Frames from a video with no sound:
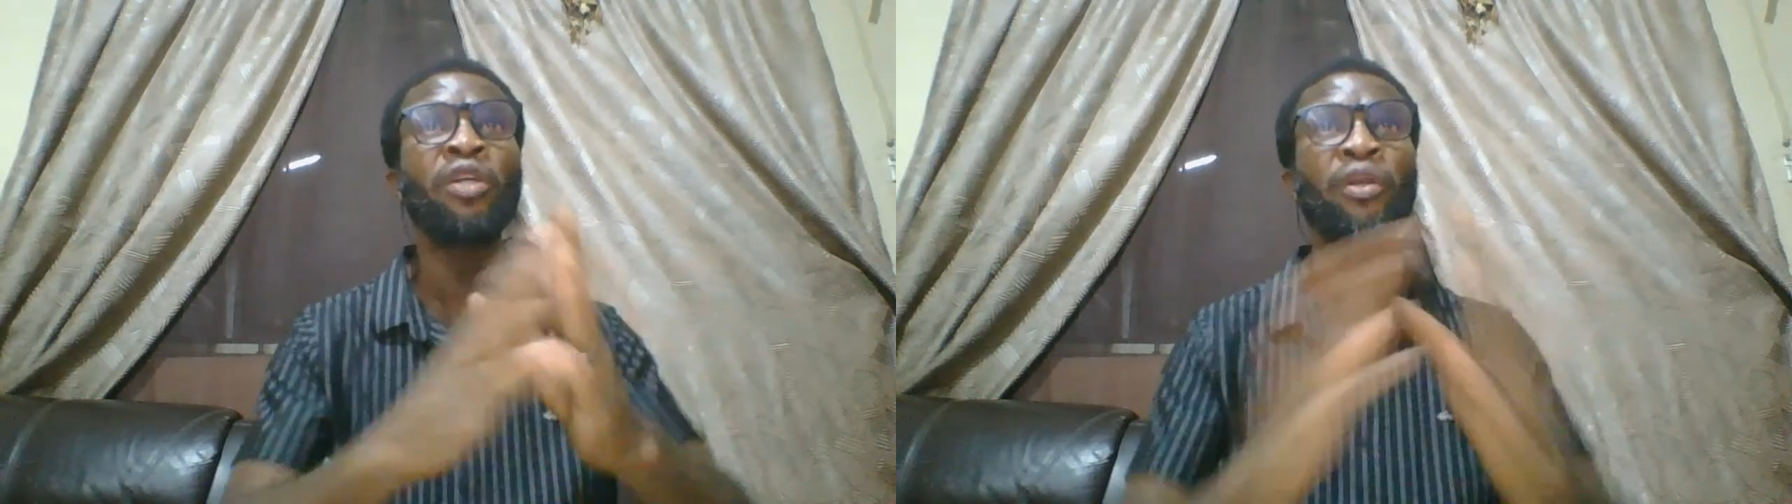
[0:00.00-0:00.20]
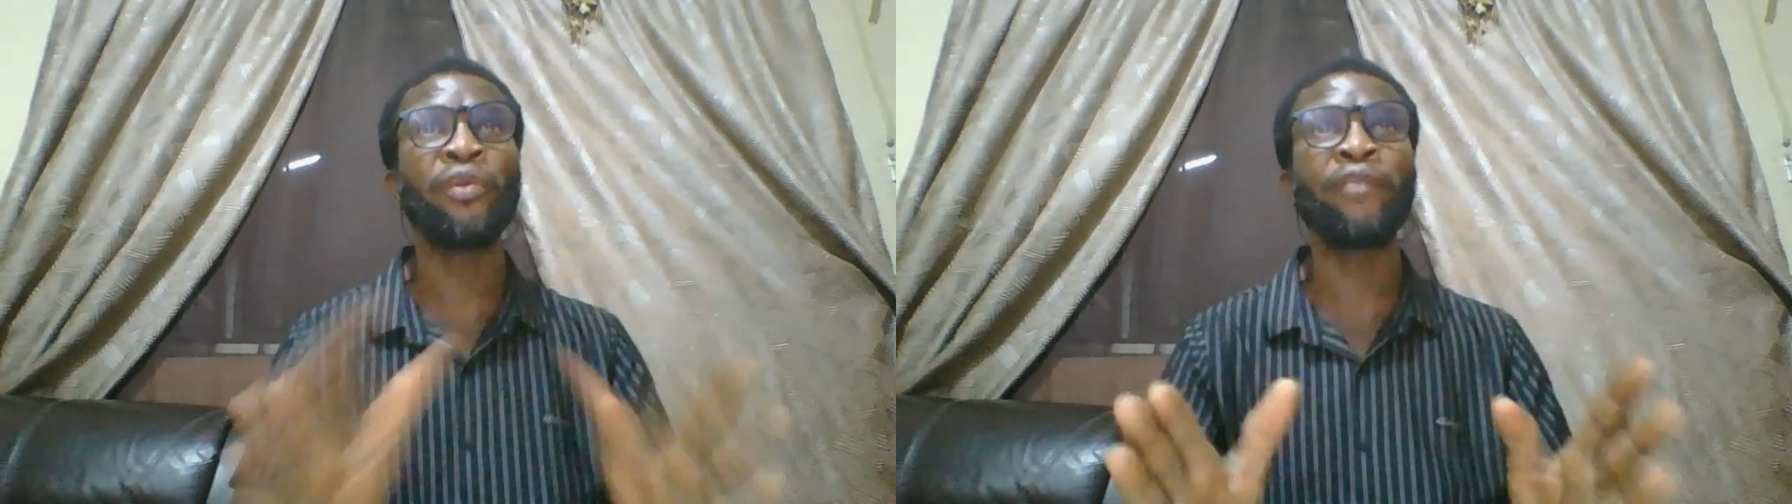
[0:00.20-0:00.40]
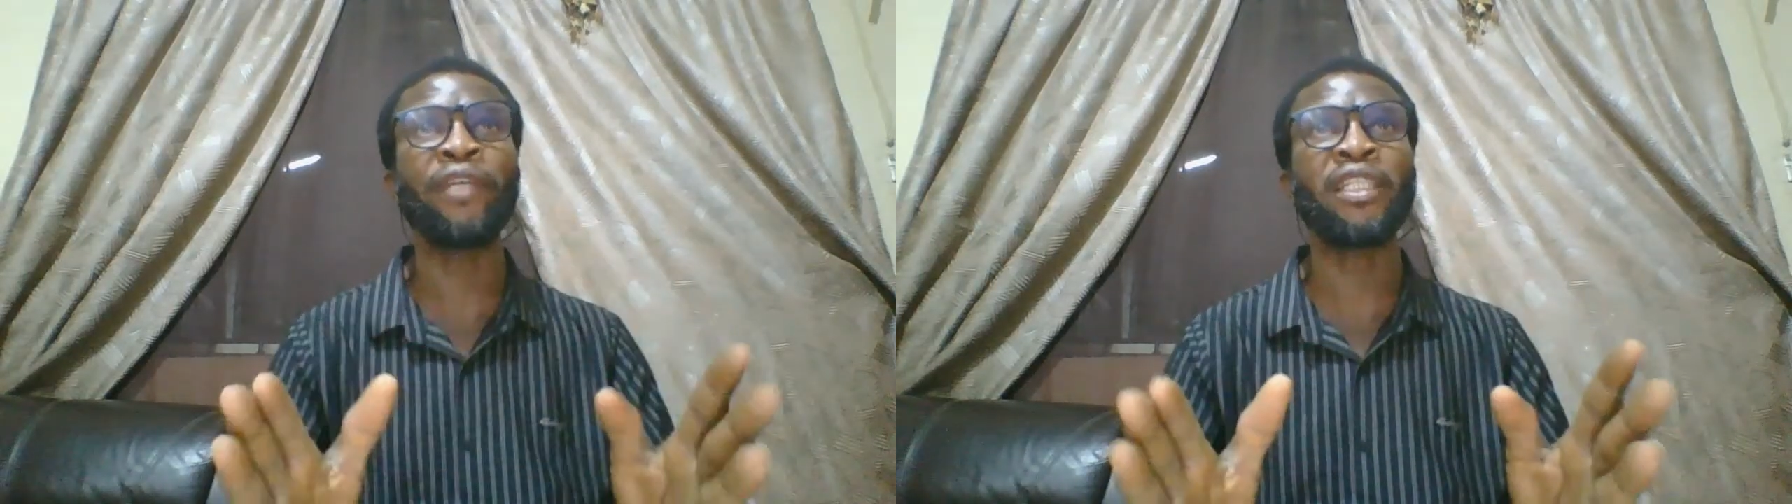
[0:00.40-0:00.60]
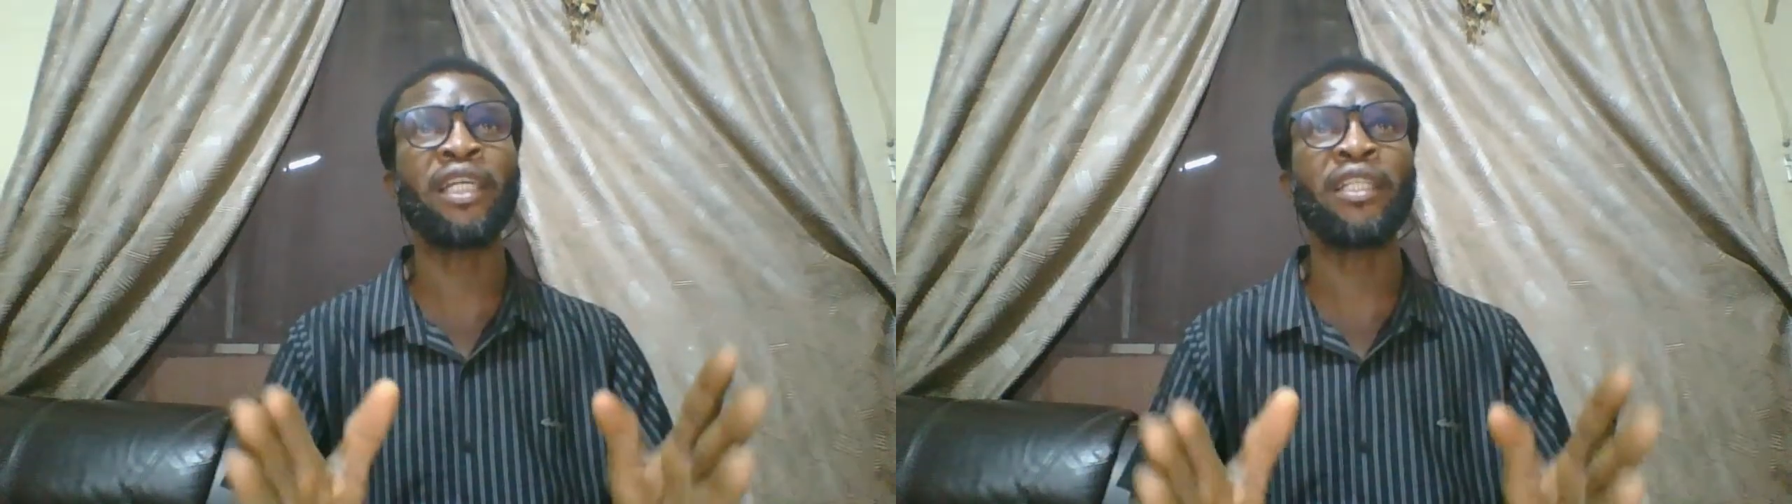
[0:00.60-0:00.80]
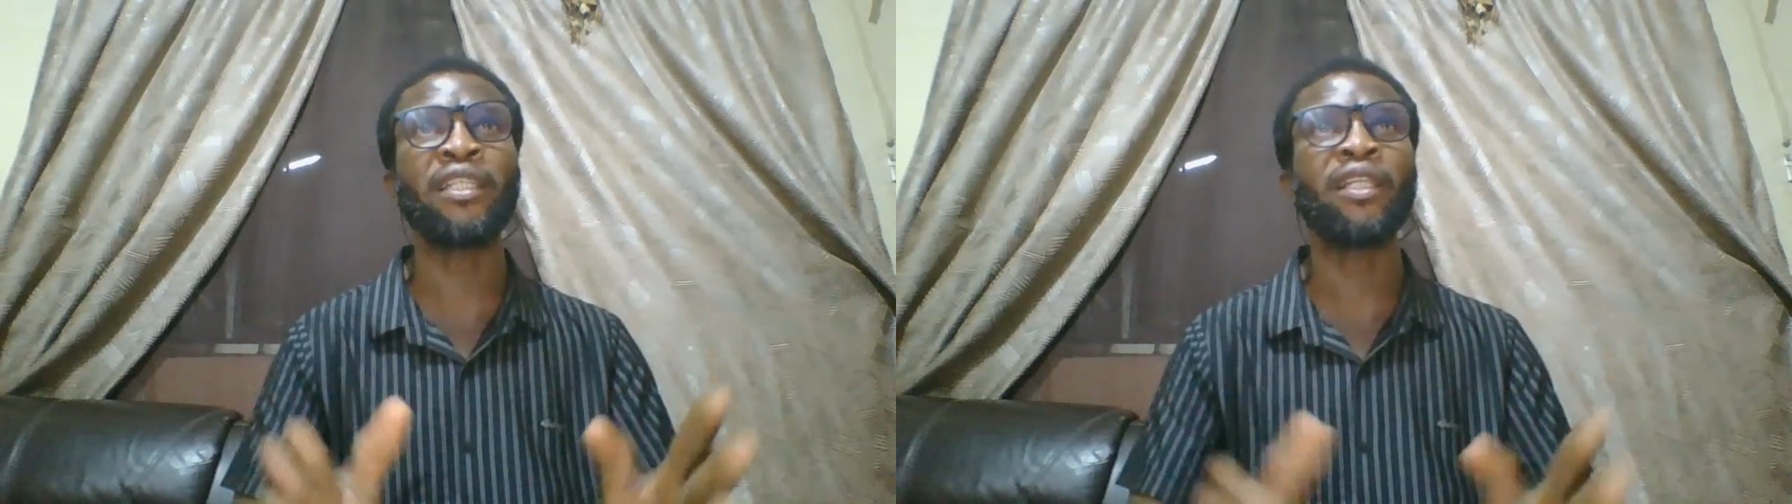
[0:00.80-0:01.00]
river
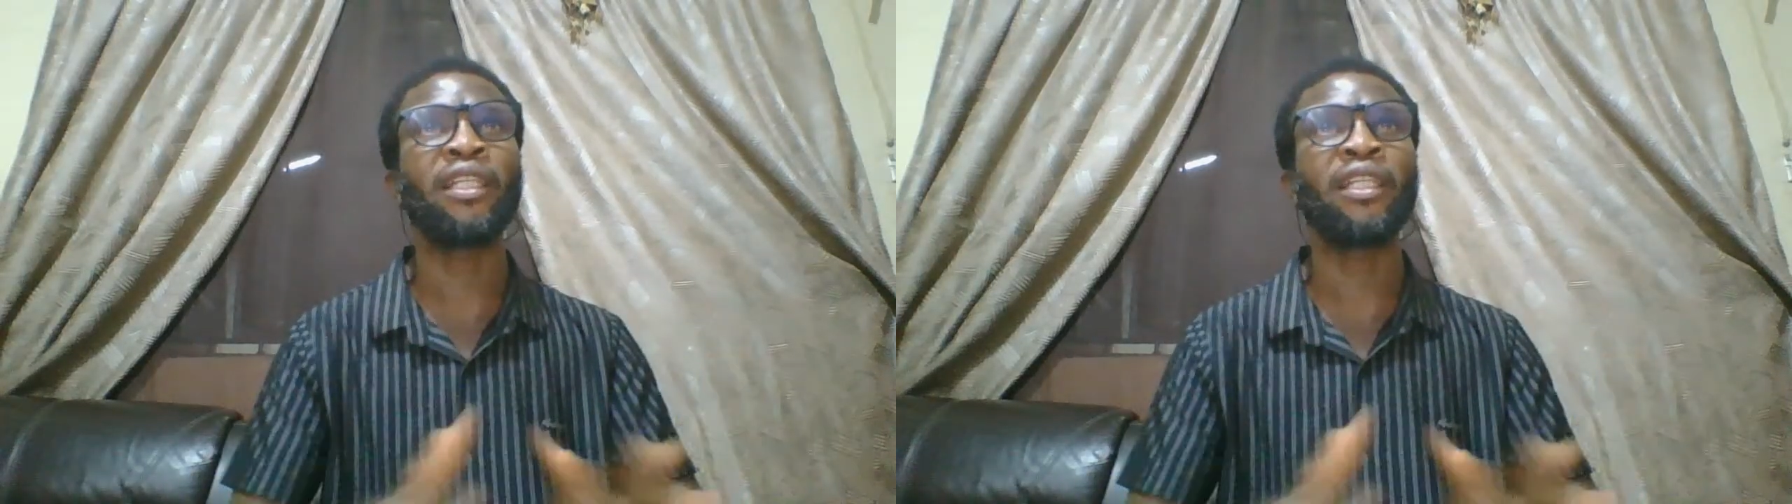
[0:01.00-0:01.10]
sand.